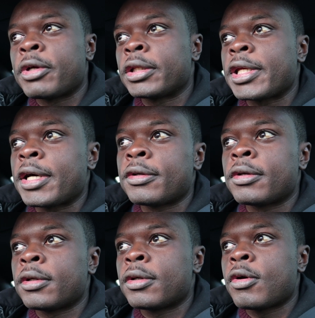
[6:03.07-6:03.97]
break down
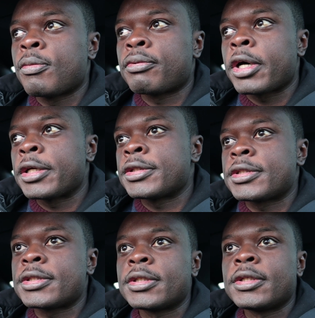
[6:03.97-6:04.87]
the whole
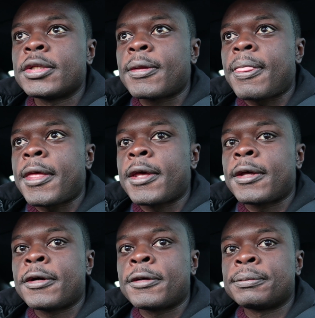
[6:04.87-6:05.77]
price, and